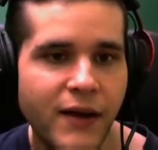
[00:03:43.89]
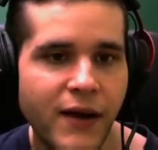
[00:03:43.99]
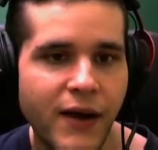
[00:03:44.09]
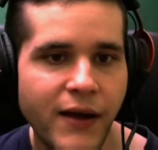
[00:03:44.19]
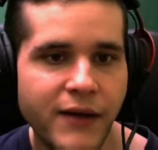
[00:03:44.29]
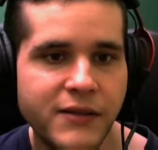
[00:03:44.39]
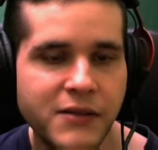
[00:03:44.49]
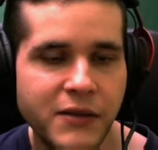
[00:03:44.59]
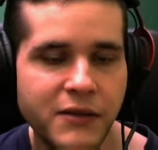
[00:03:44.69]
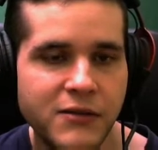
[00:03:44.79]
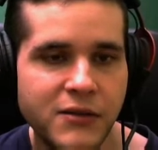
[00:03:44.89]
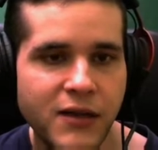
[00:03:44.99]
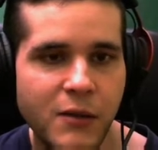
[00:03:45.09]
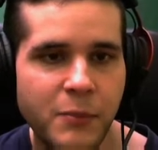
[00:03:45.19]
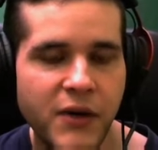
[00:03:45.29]
and it's going to
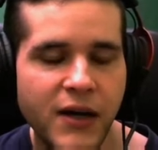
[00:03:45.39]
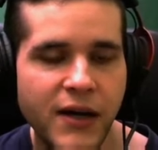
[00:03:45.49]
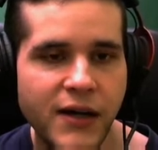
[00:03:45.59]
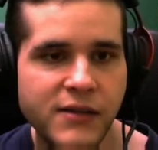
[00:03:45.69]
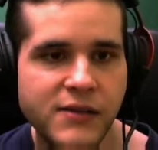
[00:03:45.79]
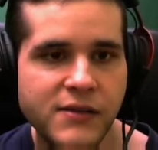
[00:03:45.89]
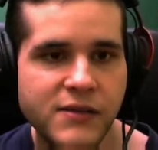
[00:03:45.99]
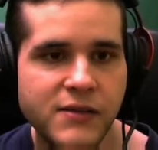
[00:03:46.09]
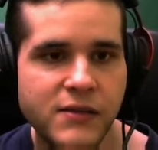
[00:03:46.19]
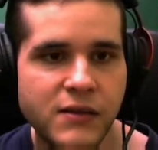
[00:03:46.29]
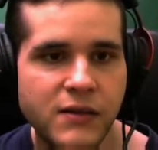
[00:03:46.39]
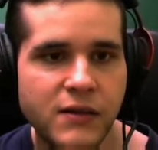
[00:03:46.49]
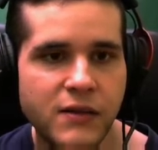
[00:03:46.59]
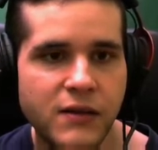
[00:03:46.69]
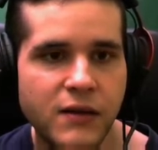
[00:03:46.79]
help us
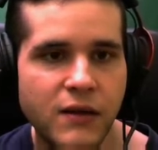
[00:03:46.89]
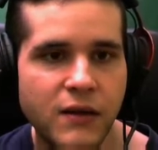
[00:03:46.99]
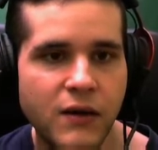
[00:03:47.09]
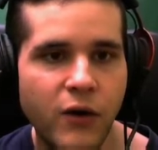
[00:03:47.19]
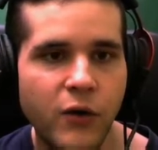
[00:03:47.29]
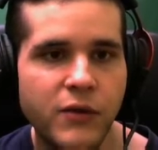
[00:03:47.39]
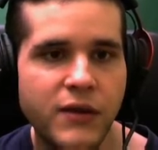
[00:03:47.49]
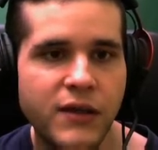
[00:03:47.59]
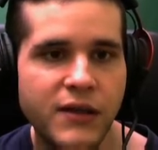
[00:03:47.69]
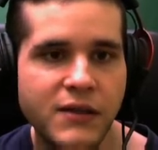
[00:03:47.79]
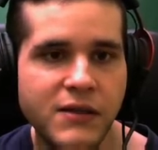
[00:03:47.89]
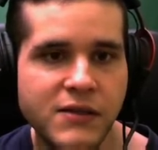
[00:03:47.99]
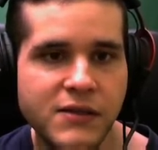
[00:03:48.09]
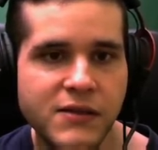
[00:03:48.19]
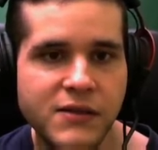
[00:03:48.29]
count
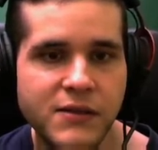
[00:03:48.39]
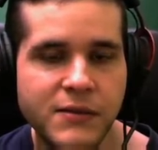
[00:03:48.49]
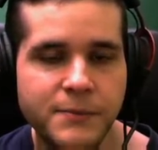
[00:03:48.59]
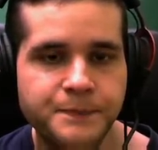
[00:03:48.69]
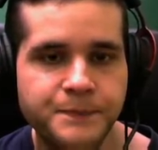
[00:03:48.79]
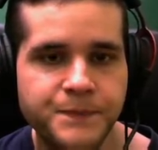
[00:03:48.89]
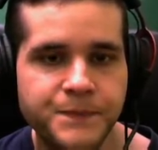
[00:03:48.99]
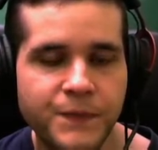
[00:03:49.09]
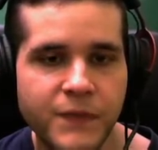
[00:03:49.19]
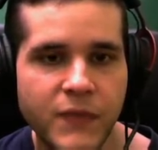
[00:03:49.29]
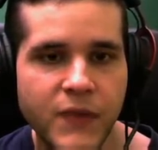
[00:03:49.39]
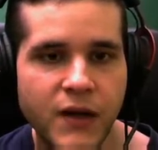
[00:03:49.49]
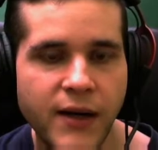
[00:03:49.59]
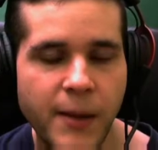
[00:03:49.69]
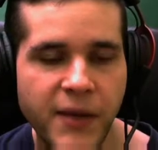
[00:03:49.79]
these
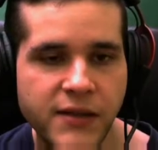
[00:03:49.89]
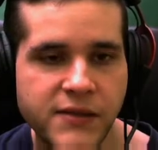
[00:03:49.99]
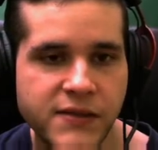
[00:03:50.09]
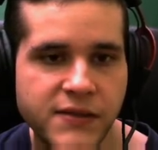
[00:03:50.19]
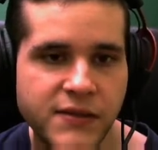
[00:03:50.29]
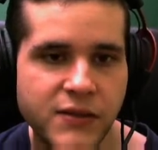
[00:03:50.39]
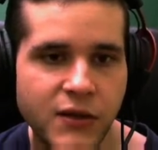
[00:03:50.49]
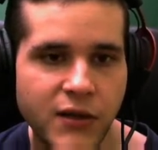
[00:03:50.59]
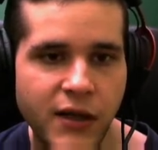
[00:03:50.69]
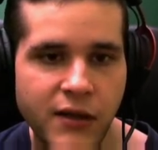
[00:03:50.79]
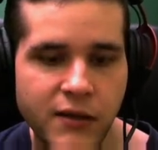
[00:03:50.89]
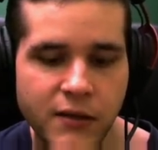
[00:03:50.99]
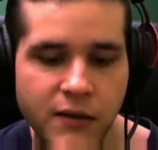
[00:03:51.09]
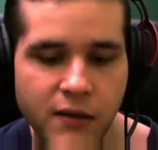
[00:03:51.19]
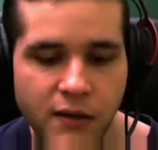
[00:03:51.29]
numbers. Okay,
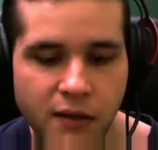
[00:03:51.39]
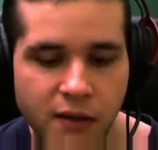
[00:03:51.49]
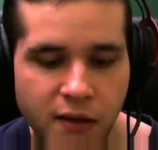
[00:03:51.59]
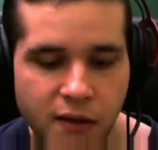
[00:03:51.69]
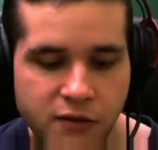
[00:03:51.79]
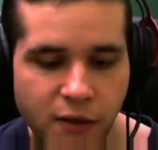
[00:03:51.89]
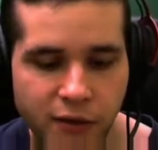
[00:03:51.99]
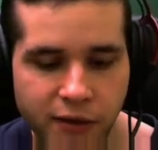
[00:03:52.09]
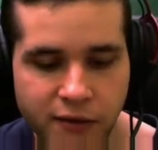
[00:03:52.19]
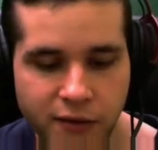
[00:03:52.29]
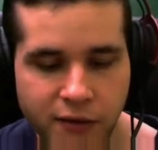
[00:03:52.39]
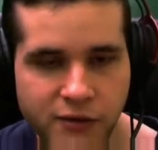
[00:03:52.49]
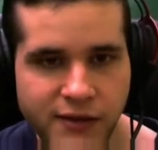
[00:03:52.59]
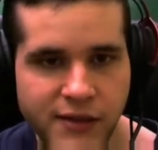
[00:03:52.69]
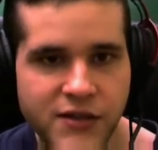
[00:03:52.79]
so I'm going to
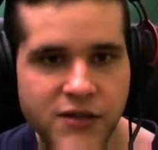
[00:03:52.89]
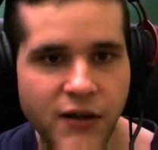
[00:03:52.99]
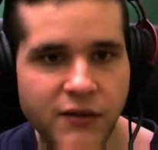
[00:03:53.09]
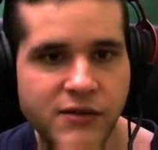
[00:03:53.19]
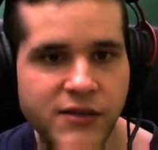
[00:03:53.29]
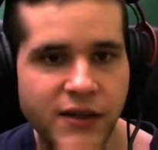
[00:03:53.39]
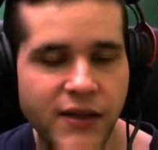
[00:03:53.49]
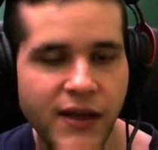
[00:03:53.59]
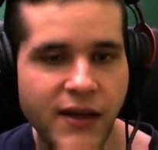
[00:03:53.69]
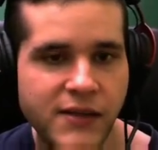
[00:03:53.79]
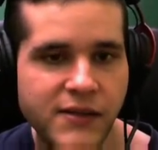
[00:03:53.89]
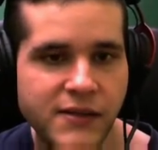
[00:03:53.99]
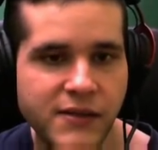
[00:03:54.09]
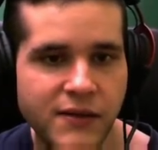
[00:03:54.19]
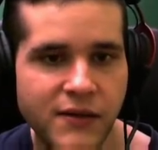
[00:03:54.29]
use the shortcut
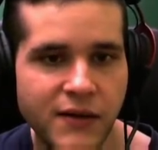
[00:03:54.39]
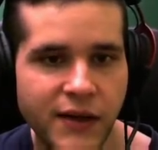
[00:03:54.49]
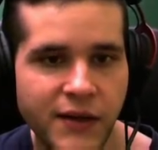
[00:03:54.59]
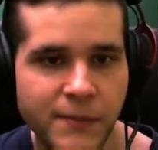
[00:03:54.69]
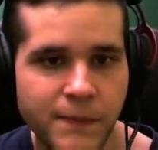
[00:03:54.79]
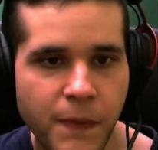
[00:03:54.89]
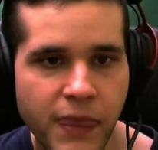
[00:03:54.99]
syntax. Okay,